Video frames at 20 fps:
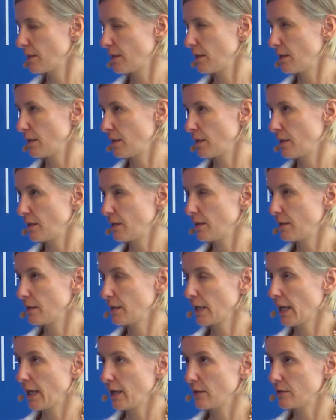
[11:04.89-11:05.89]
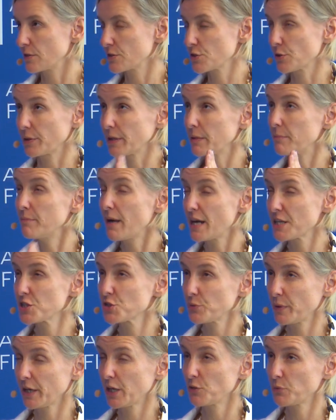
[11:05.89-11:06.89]

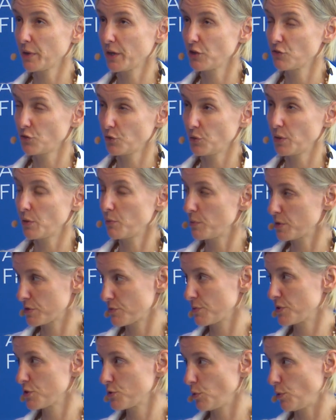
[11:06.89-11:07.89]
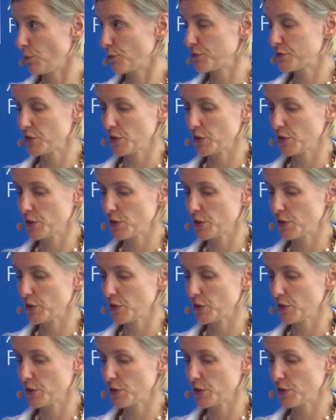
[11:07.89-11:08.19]
March 2022, it was resolved.